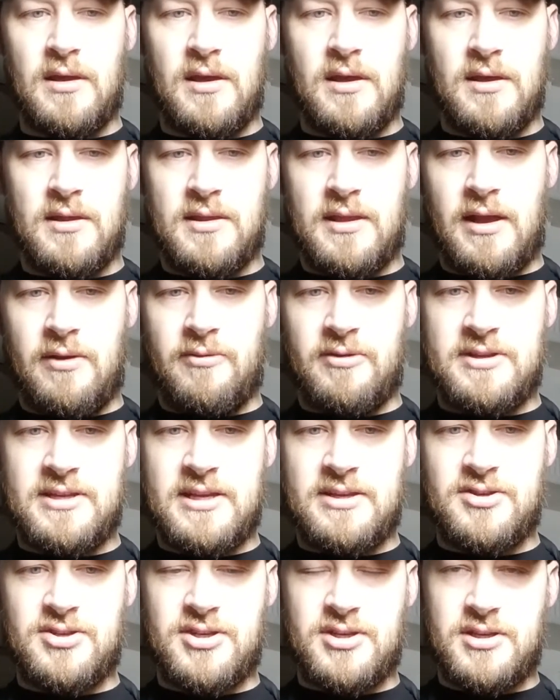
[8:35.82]
that
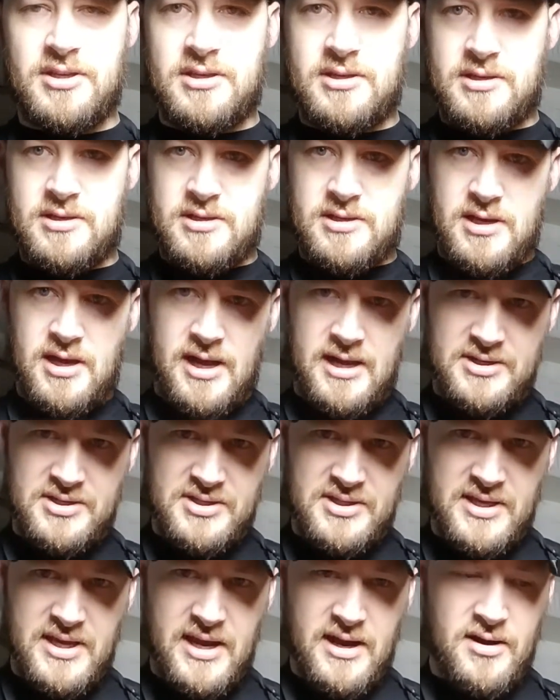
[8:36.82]
retention notch
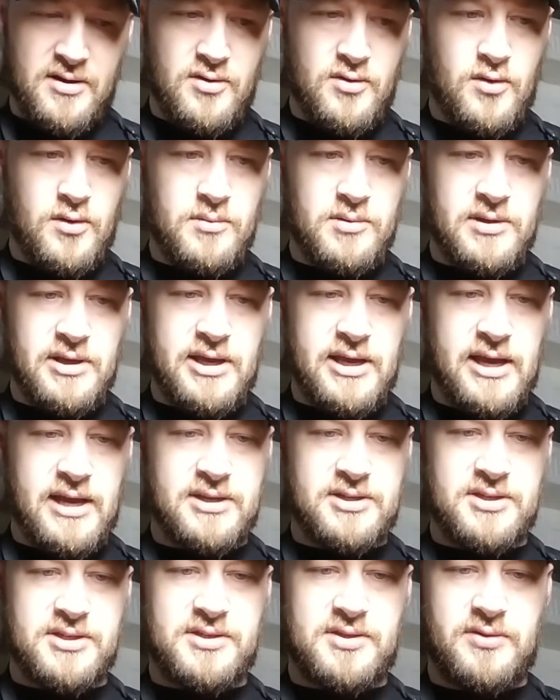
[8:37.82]
there, normally I
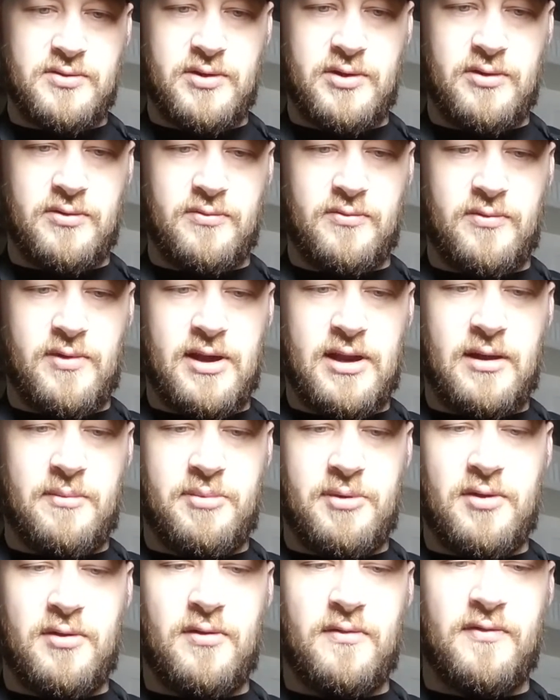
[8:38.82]
just do it right up
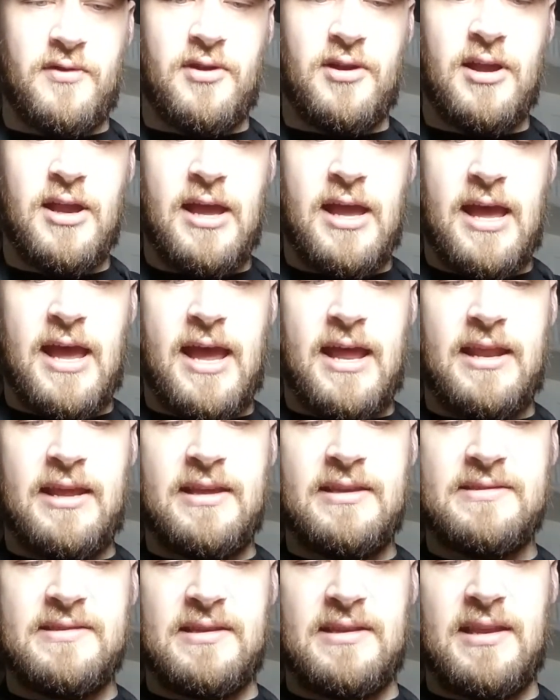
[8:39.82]
and over, and it
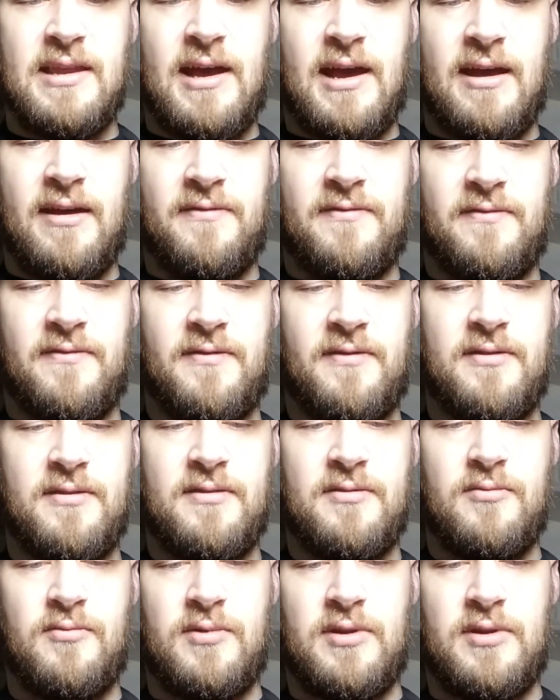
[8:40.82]
is enough when